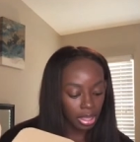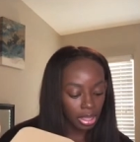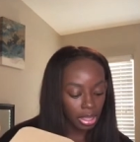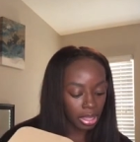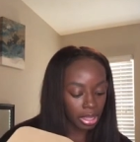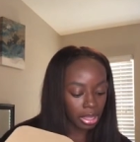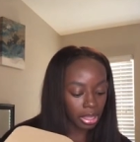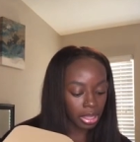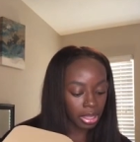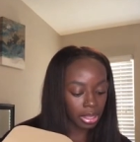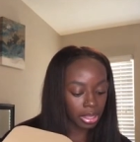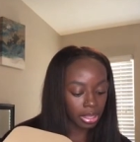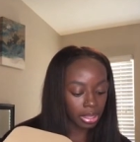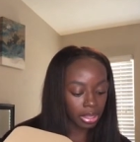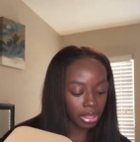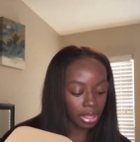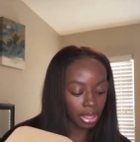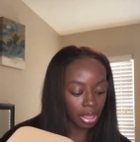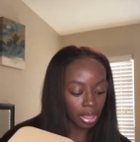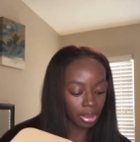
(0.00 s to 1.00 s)
And
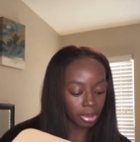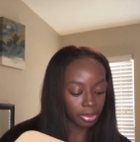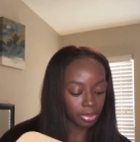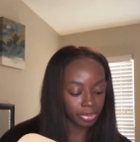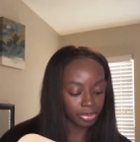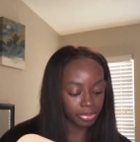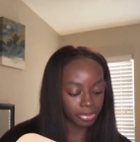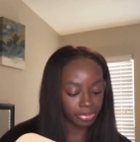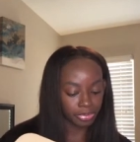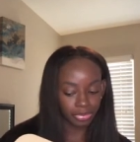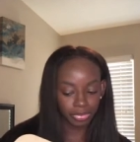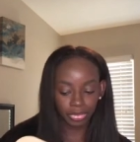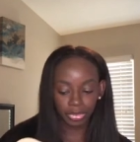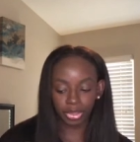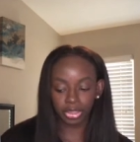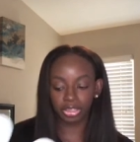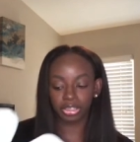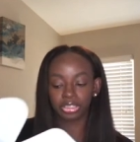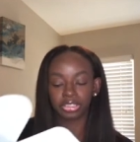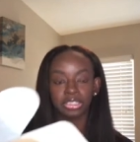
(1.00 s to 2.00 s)
yeah, let
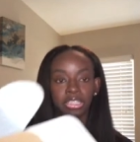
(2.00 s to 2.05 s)
me just